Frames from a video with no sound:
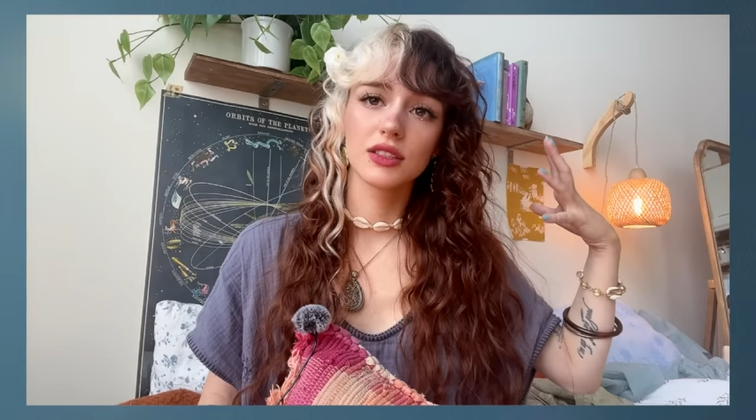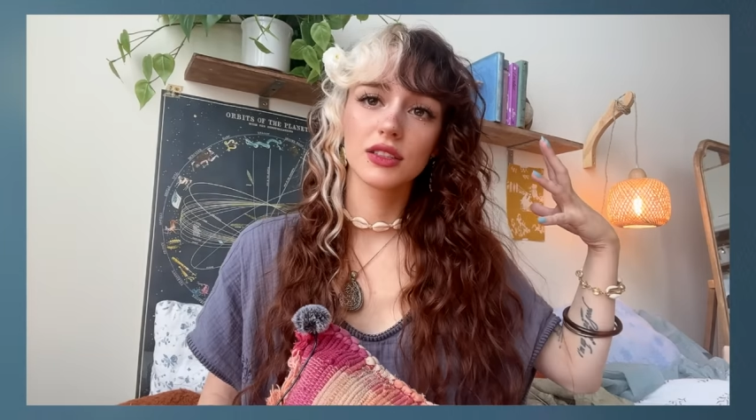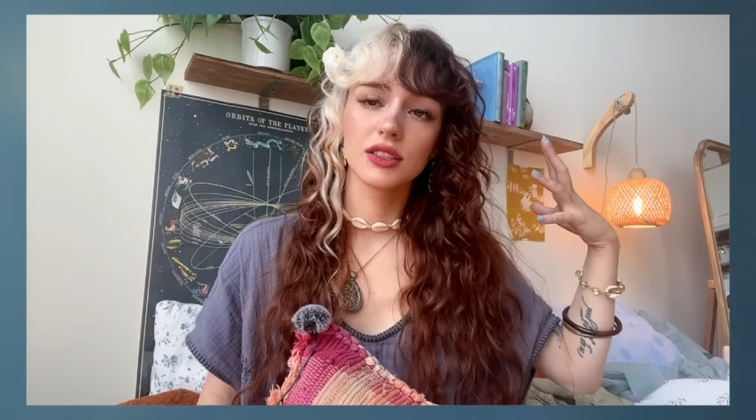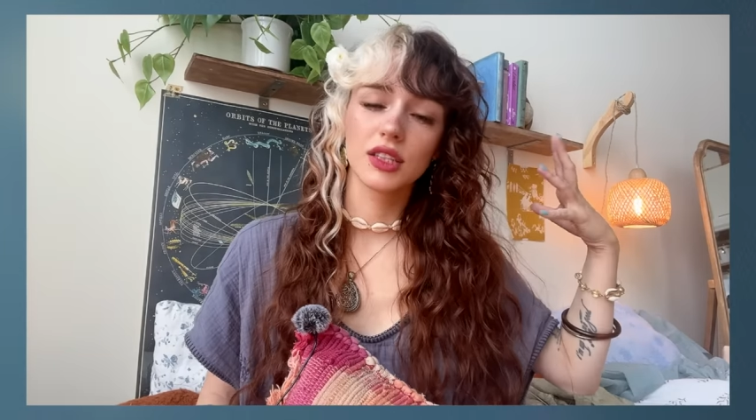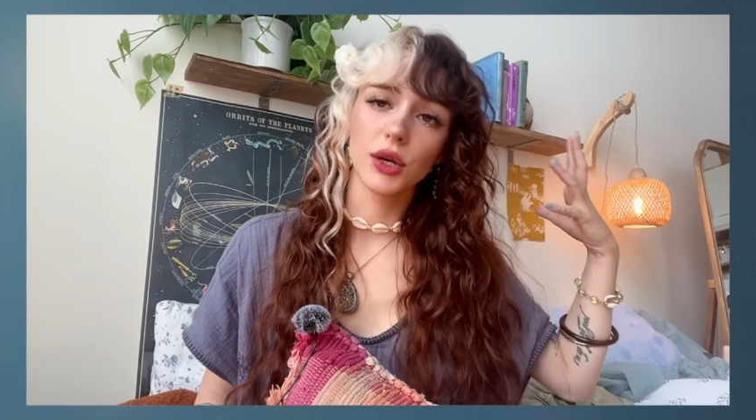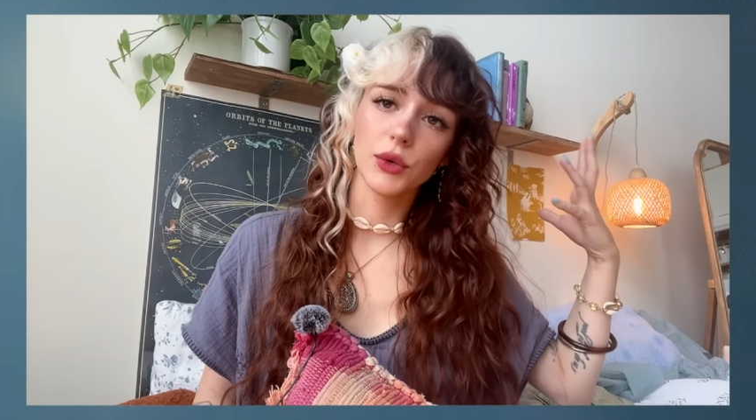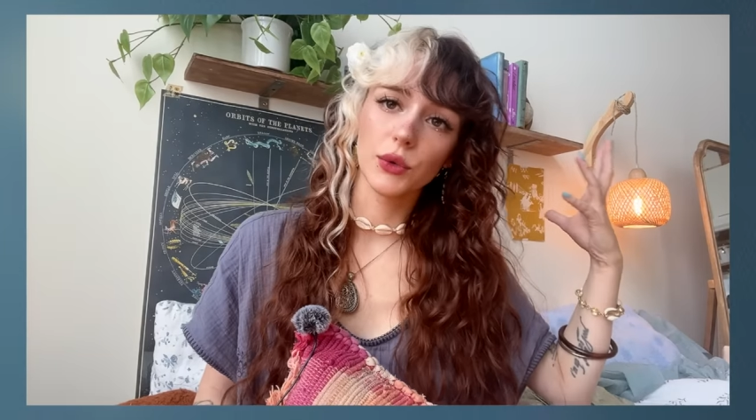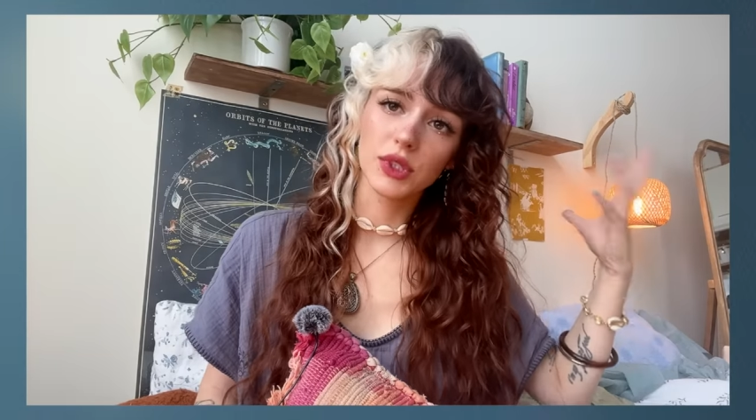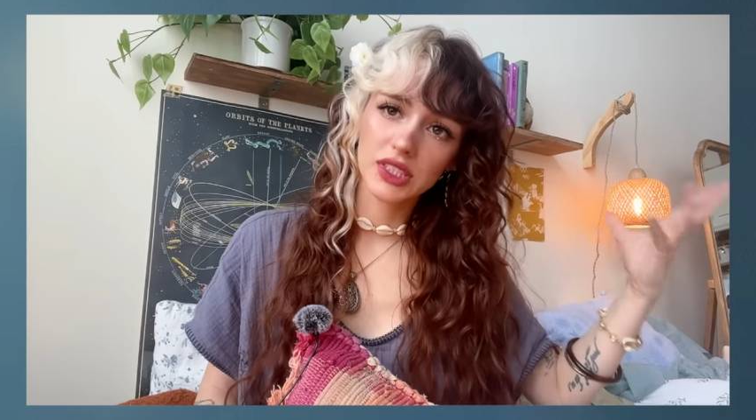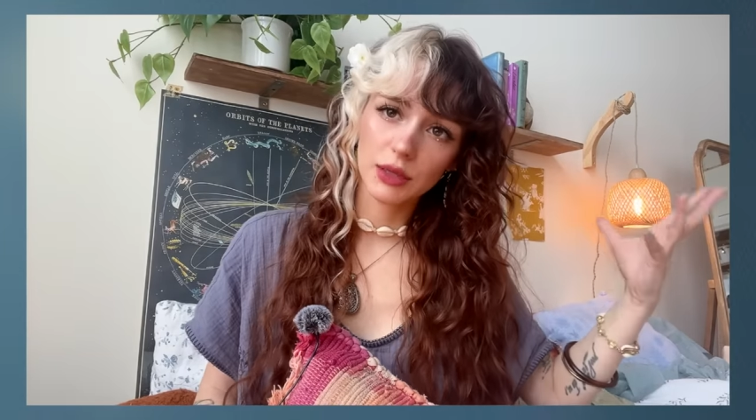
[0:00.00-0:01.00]
So
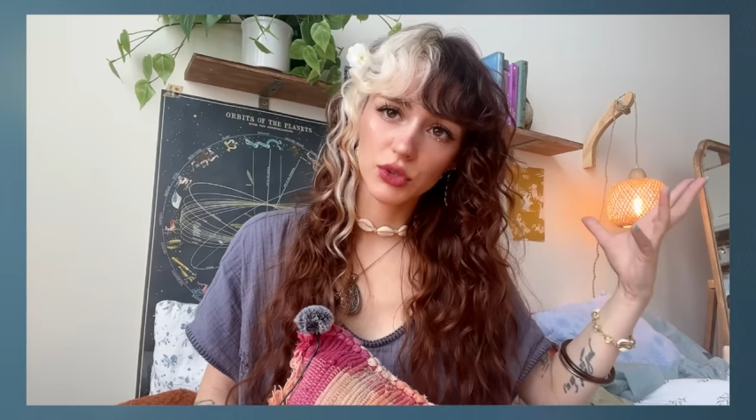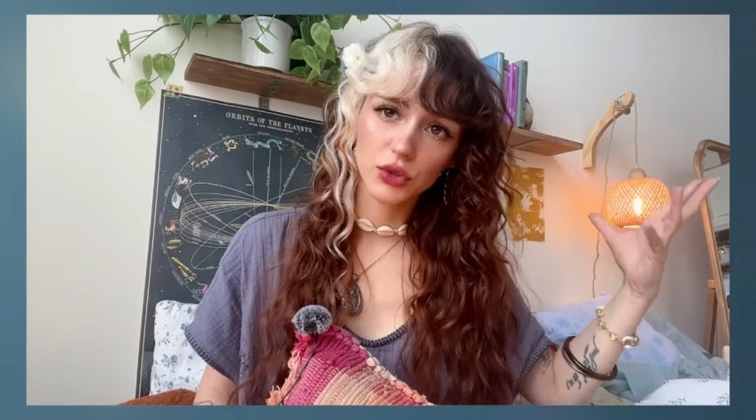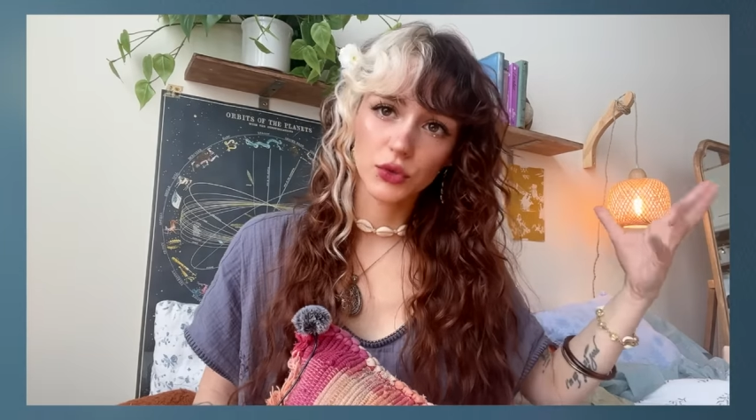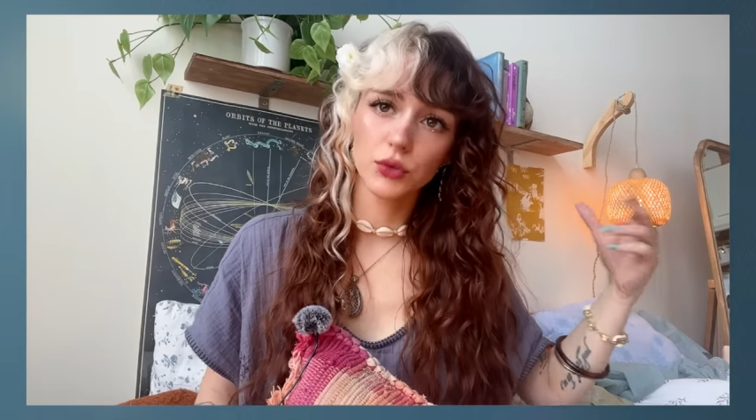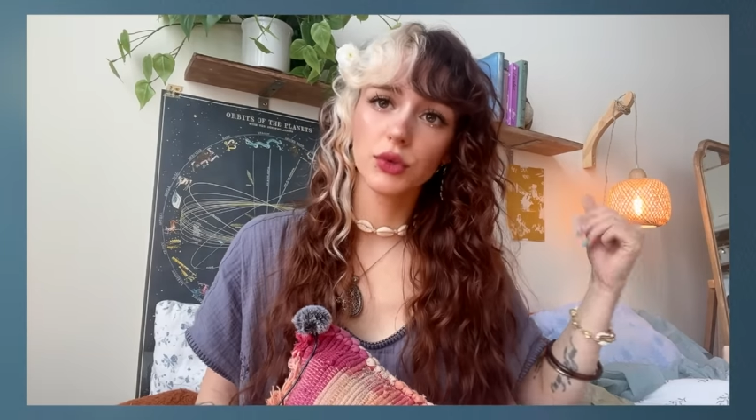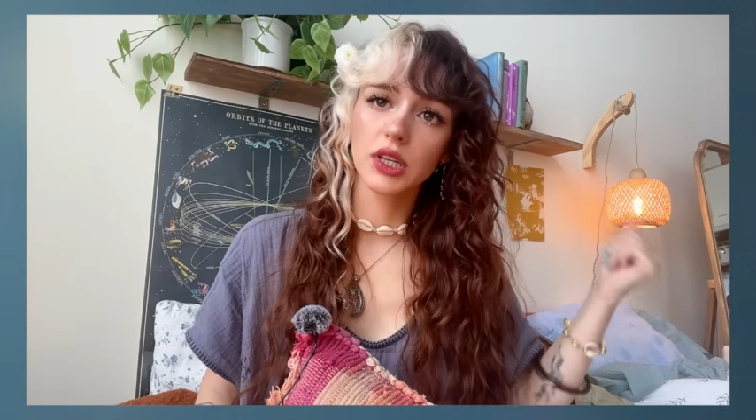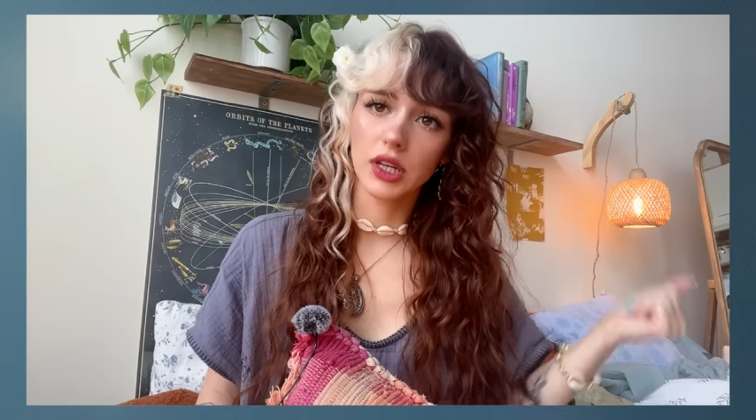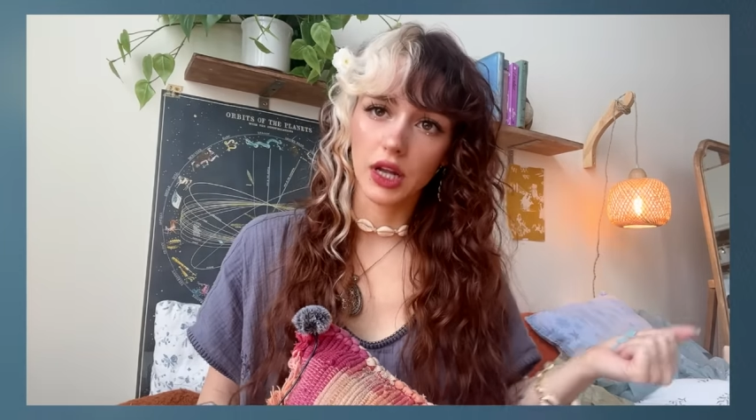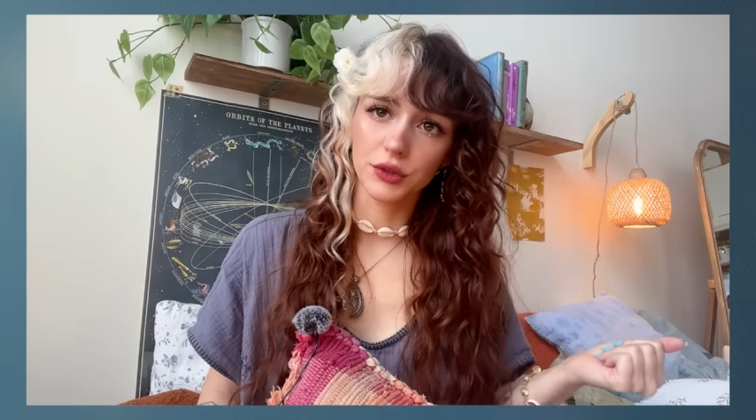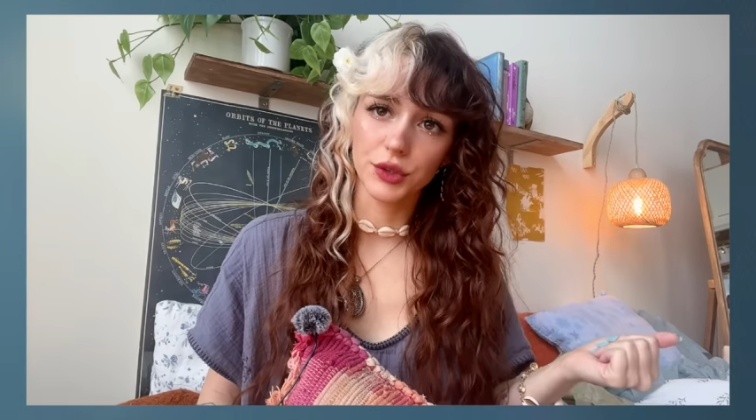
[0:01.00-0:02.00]
step two,
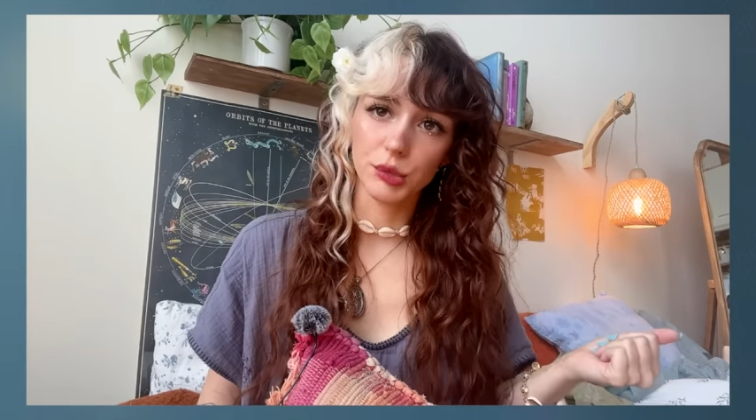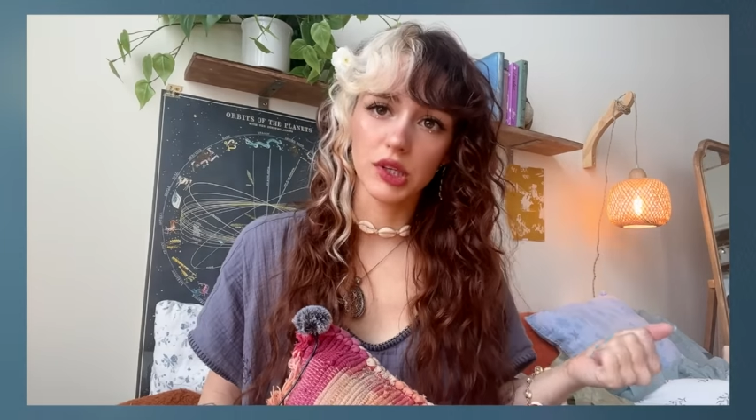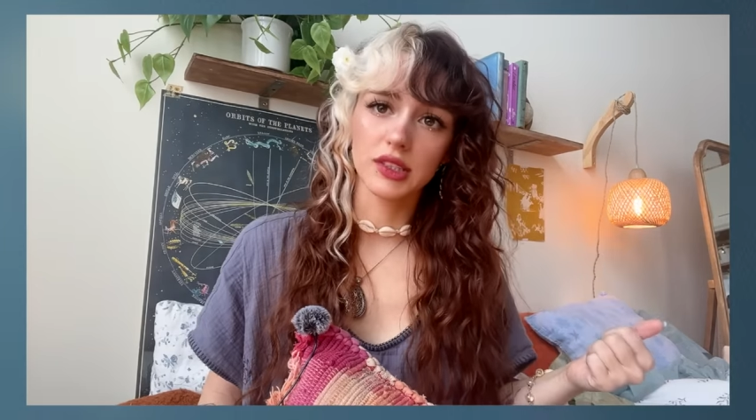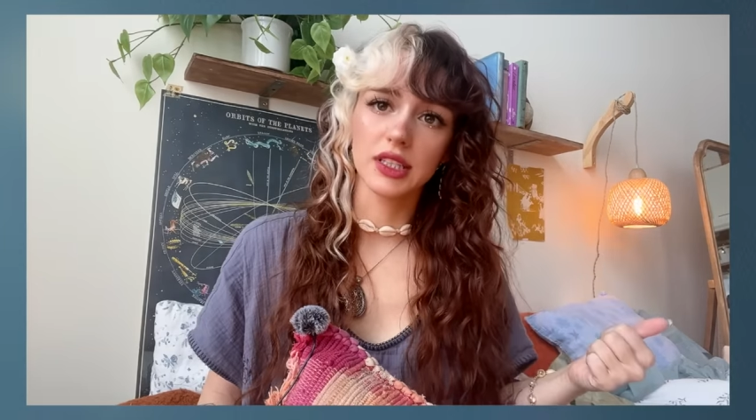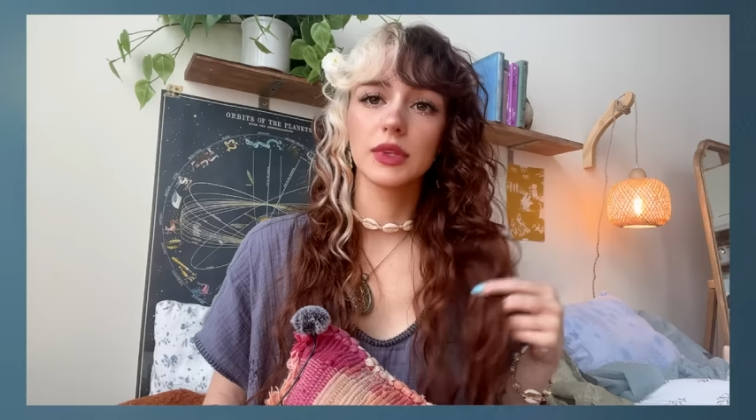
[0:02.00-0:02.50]
color deposit.